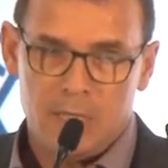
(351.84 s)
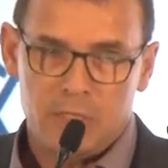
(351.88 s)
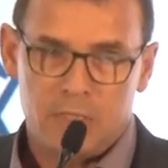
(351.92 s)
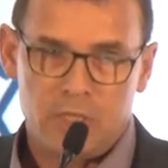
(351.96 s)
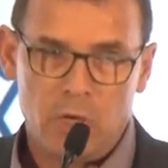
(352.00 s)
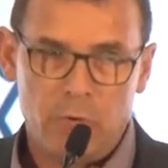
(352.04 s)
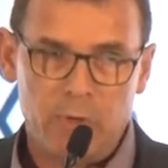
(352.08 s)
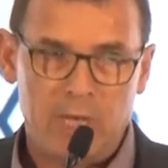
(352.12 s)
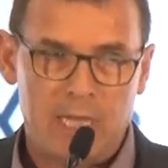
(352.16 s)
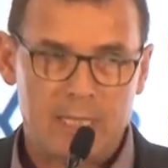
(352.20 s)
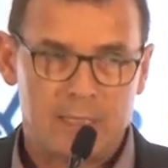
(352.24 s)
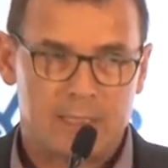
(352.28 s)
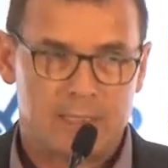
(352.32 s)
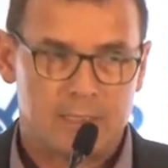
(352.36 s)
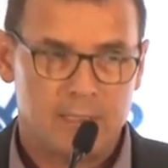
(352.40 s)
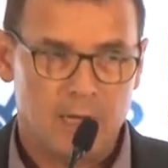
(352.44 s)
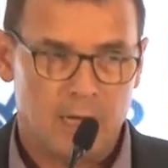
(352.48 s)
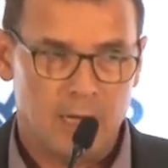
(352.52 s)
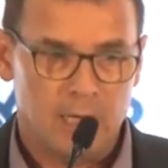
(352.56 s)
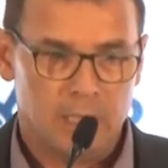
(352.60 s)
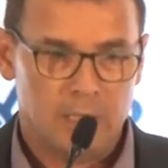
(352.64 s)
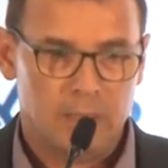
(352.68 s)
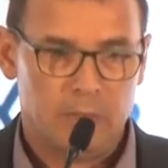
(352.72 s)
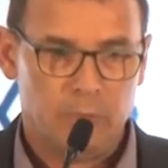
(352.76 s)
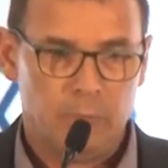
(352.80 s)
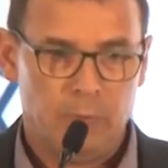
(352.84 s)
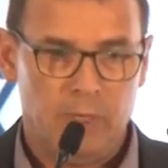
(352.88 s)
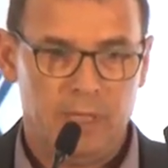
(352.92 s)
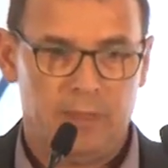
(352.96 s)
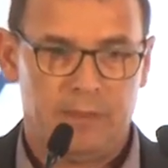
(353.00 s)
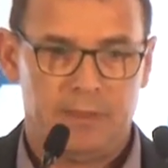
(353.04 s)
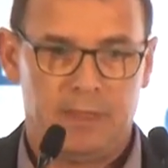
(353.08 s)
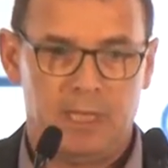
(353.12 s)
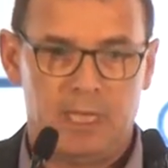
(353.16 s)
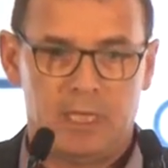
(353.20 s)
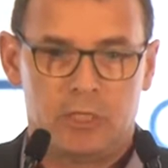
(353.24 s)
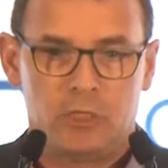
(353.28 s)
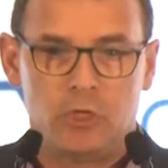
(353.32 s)
So let's start
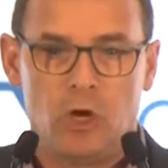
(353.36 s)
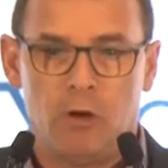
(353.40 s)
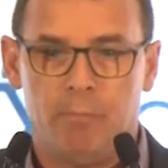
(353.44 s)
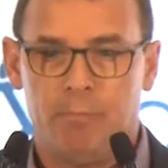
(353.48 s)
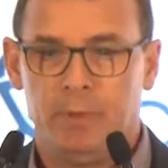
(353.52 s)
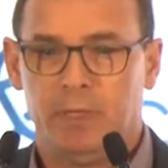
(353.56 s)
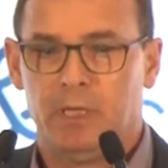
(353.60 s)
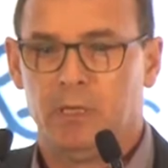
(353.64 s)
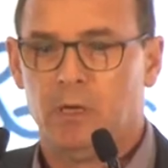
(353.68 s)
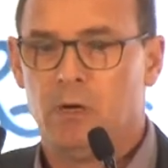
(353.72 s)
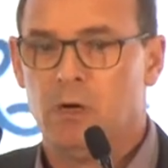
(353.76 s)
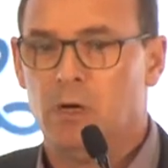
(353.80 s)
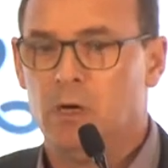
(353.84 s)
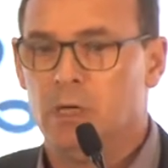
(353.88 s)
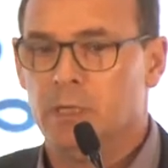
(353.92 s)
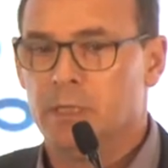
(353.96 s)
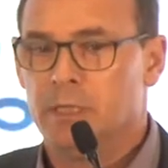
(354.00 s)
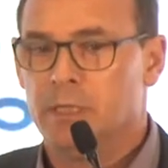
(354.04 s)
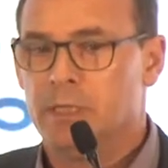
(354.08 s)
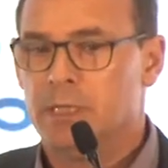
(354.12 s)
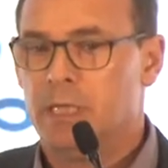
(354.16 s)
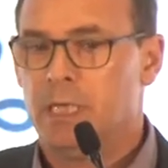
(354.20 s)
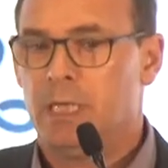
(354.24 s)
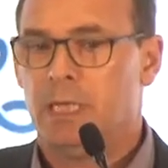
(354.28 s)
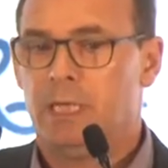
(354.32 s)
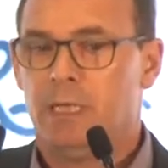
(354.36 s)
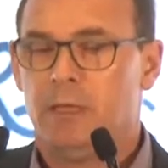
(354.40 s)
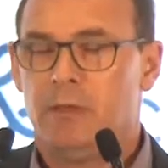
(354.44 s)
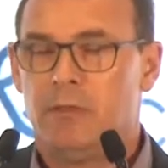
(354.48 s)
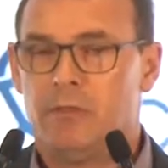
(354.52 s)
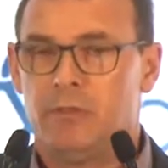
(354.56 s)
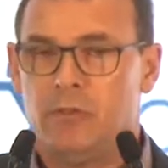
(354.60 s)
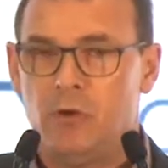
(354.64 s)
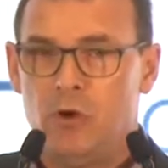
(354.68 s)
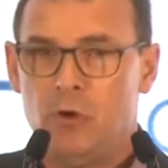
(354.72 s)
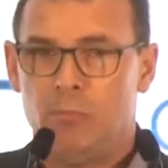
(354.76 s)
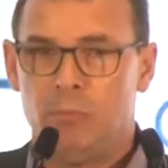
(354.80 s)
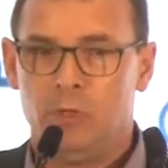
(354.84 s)
with the topic on the
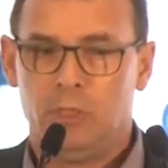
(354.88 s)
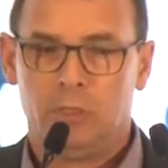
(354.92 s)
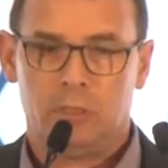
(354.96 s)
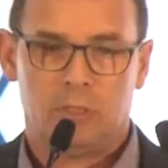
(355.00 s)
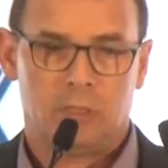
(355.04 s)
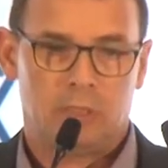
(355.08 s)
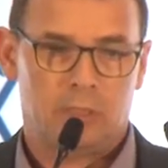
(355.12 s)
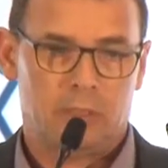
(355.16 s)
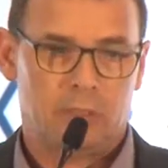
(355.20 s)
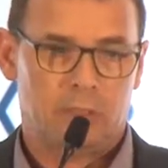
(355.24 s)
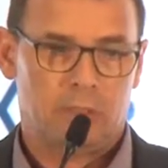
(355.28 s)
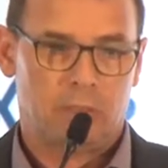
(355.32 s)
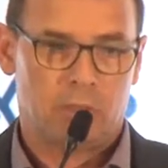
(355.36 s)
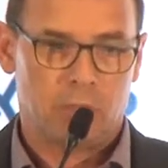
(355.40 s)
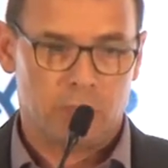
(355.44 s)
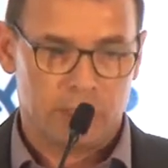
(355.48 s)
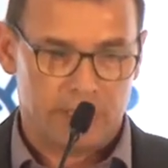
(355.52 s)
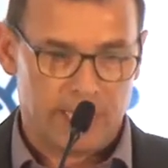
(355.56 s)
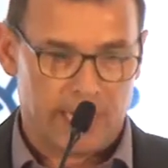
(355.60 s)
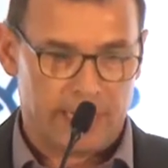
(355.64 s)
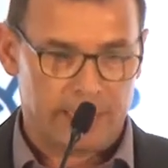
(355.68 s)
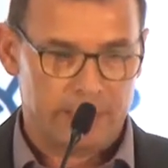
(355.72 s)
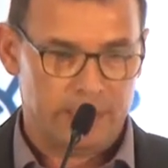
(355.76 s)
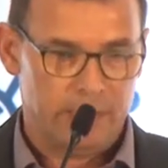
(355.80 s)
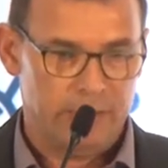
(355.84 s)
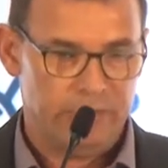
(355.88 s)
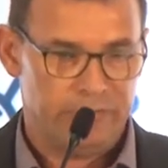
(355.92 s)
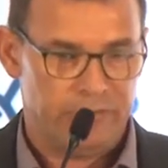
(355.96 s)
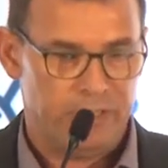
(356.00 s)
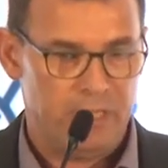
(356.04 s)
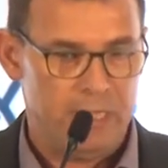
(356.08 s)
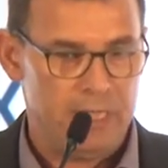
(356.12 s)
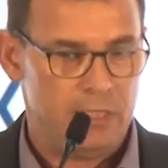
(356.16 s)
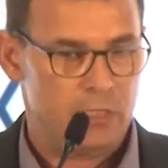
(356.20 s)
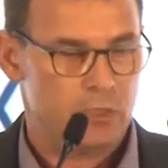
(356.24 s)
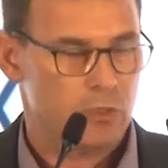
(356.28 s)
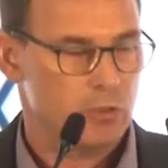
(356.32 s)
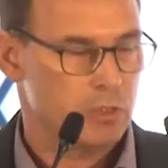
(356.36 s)
thermal conductive,
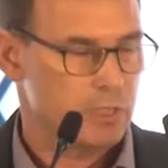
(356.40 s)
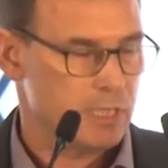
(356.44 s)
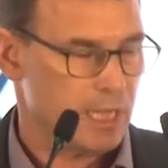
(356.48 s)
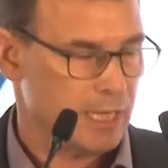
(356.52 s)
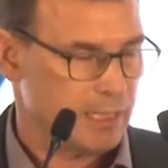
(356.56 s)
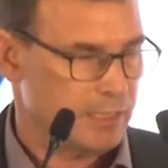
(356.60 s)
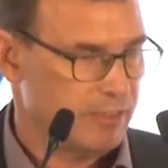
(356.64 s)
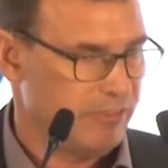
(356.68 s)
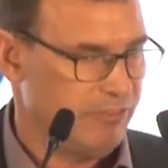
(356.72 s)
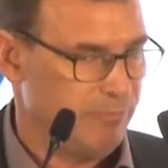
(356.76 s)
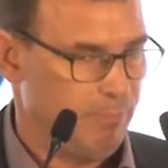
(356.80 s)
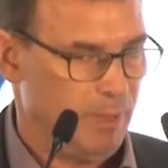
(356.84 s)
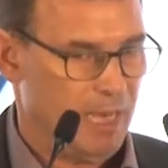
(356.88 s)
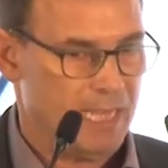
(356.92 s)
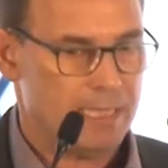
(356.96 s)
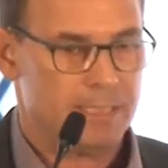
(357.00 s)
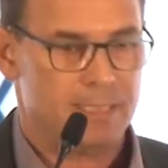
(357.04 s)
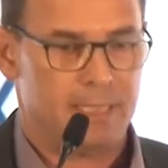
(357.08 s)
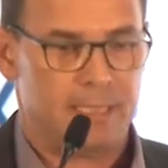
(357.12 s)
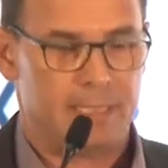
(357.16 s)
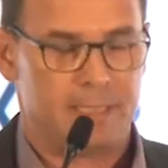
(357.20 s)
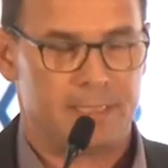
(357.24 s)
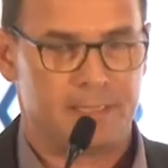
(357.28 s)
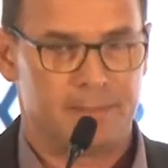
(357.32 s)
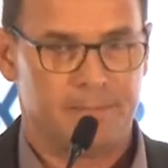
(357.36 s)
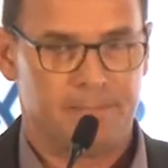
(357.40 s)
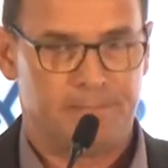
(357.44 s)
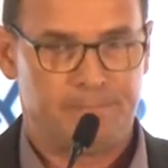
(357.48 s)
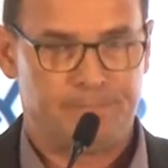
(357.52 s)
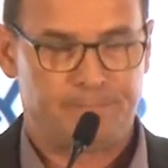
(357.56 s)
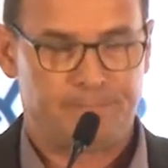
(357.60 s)
heat conductive plastics.